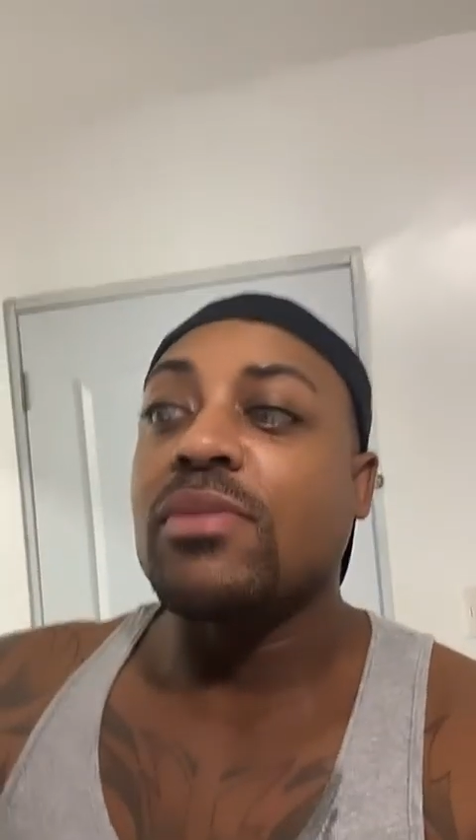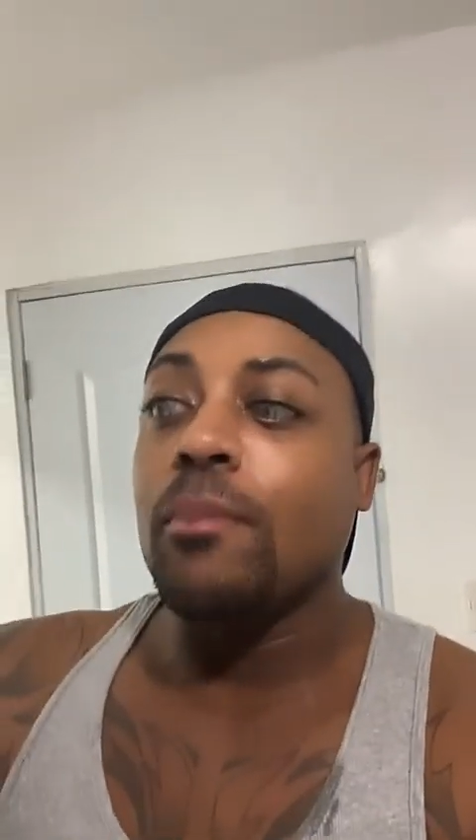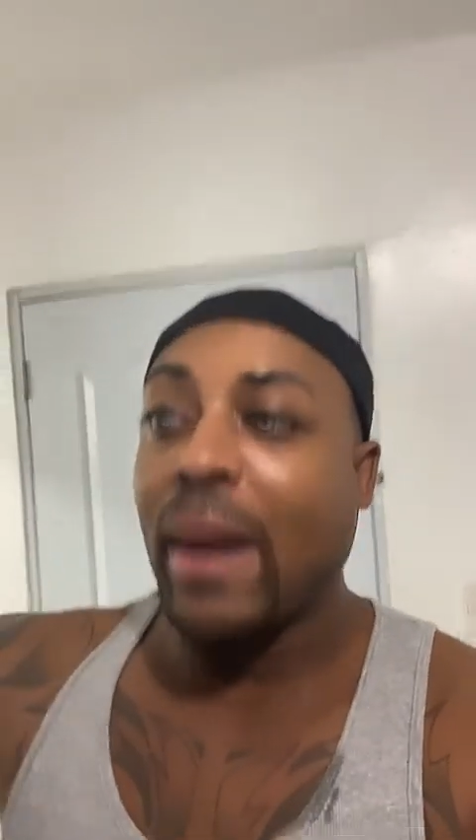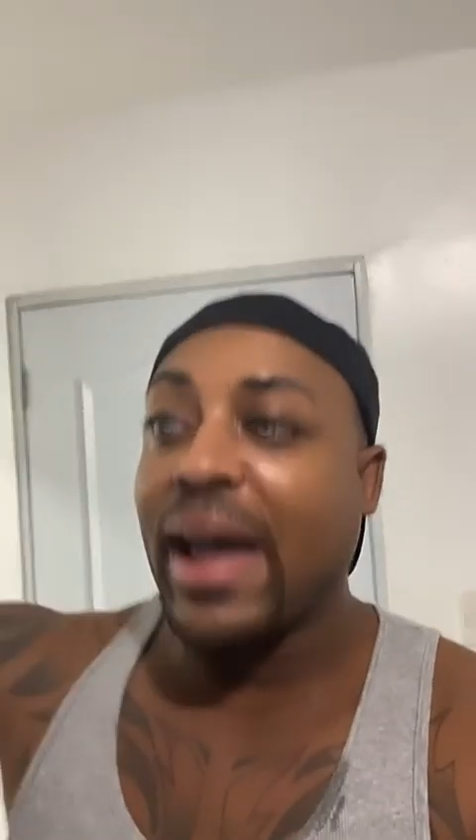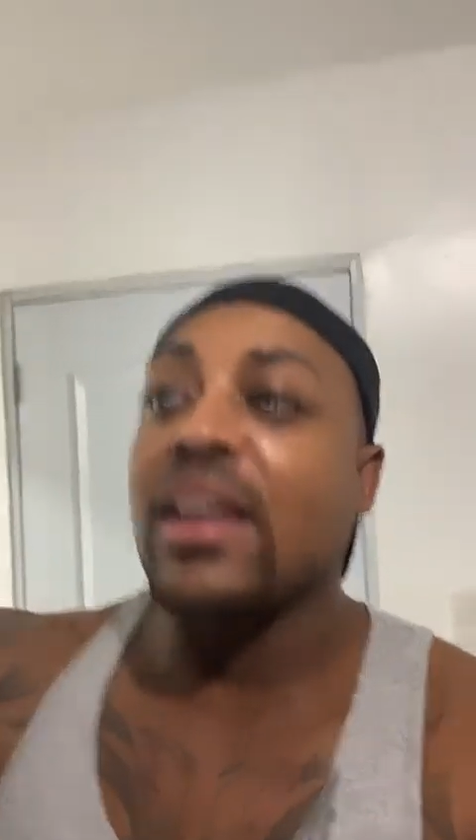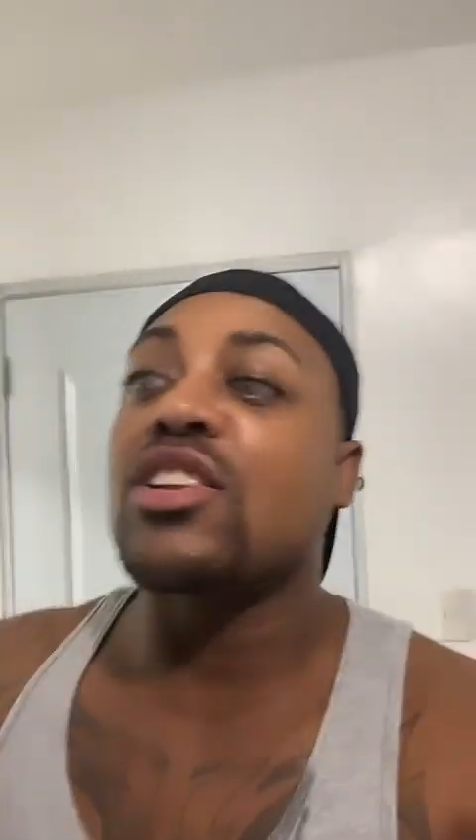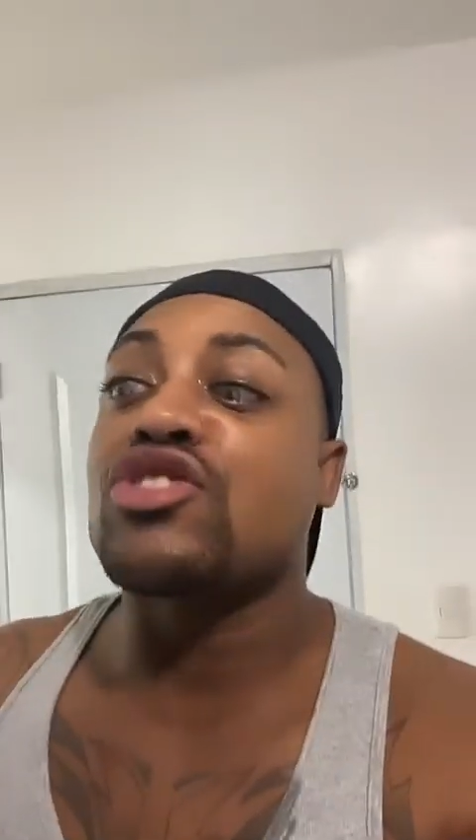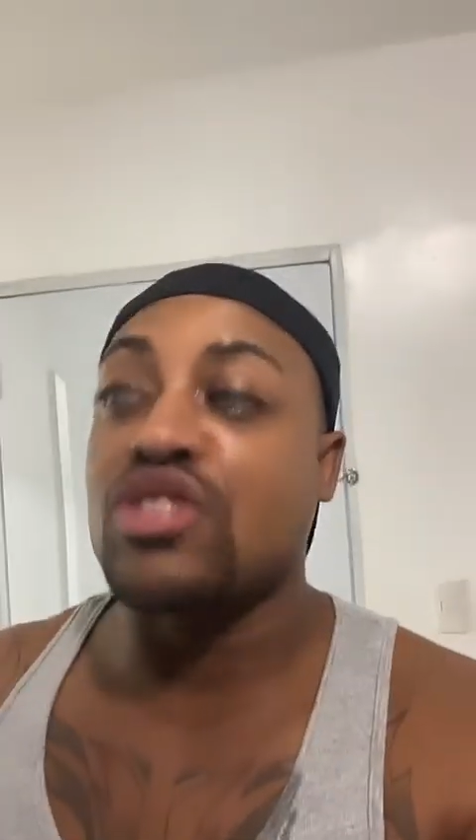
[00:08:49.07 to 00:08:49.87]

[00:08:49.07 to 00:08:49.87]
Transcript: my